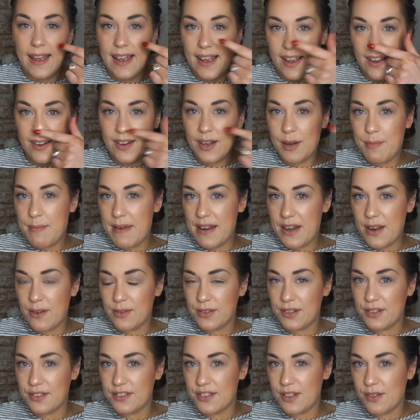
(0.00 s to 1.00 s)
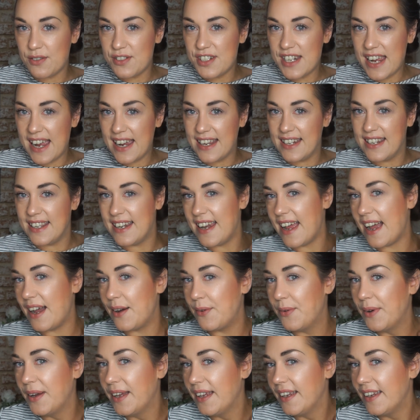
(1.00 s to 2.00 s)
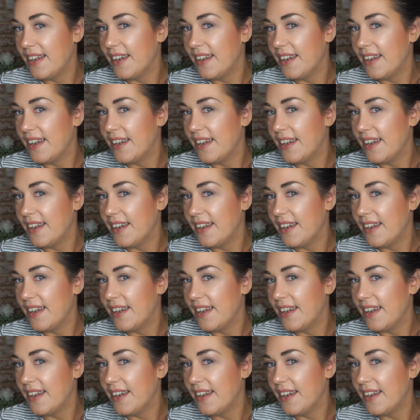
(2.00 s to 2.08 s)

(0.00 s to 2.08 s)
Oh god, my nose looks so shiny now.